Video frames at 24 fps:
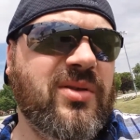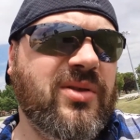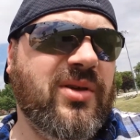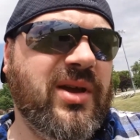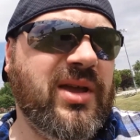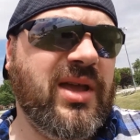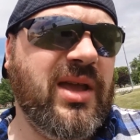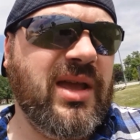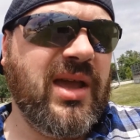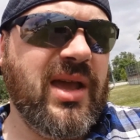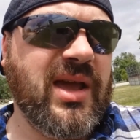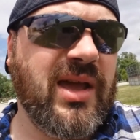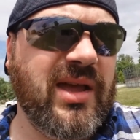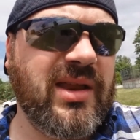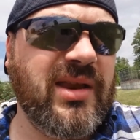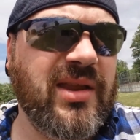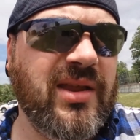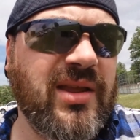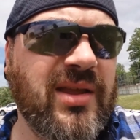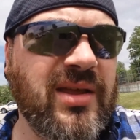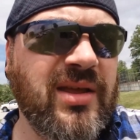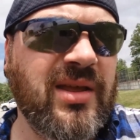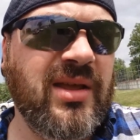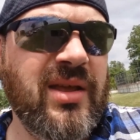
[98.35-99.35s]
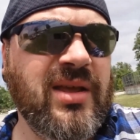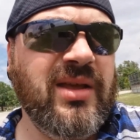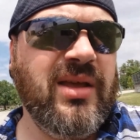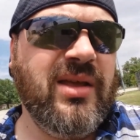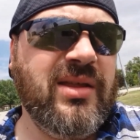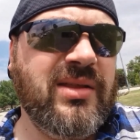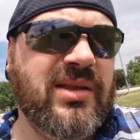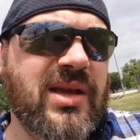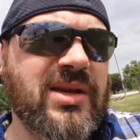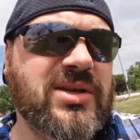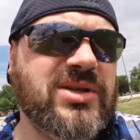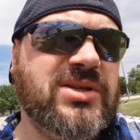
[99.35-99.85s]
looking at,
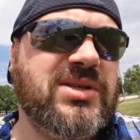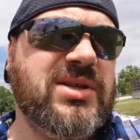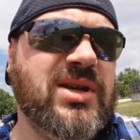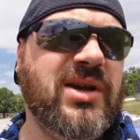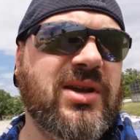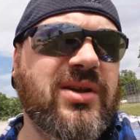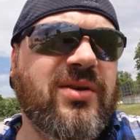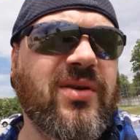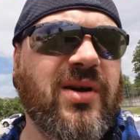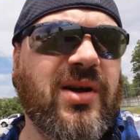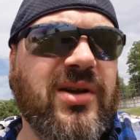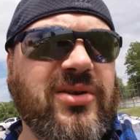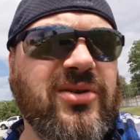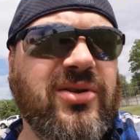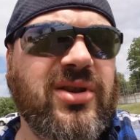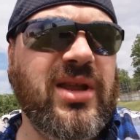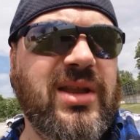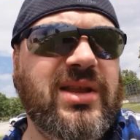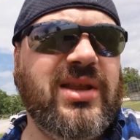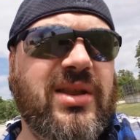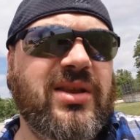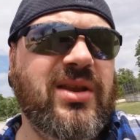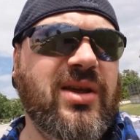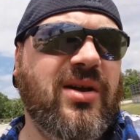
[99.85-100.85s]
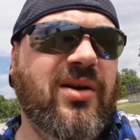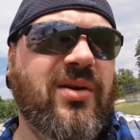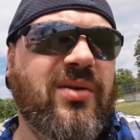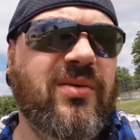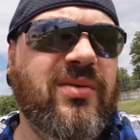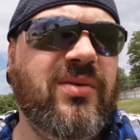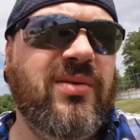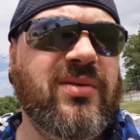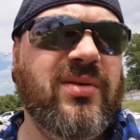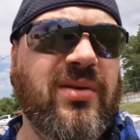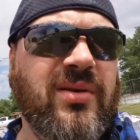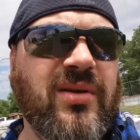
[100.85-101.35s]
that should tell you all you need to
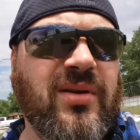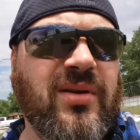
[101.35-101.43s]
know.